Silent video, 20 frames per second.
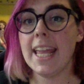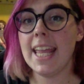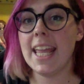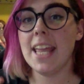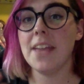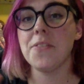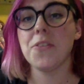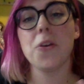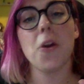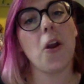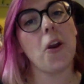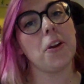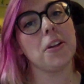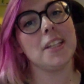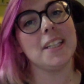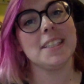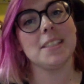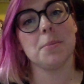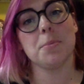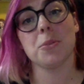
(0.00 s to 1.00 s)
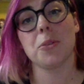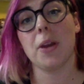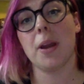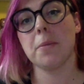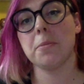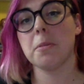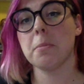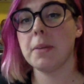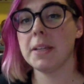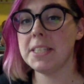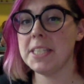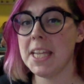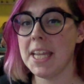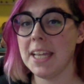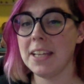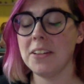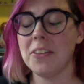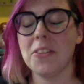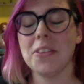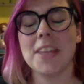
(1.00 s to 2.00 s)
If you're already subscribed to my
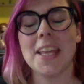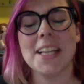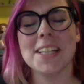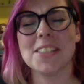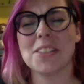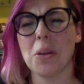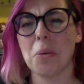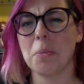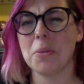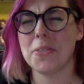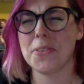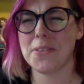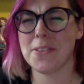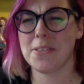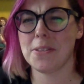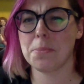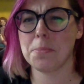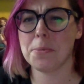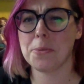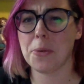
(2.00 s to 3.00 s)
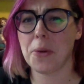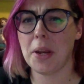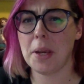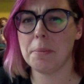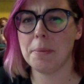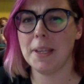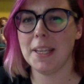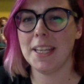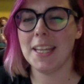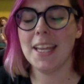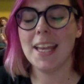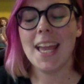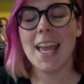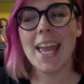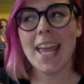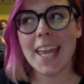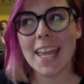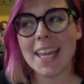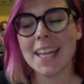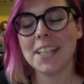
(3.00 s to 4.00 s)
channel, thanks so much for subscribing.
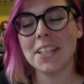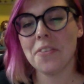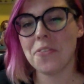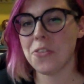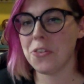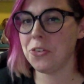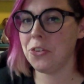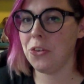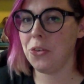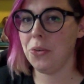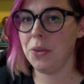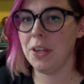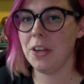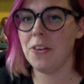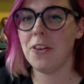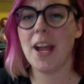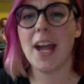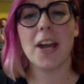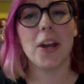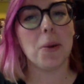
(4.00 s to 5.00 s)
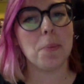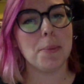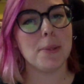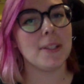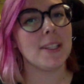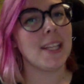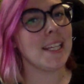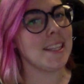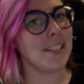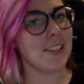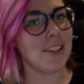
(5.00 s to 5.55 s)
And if you're new here, I hope you like the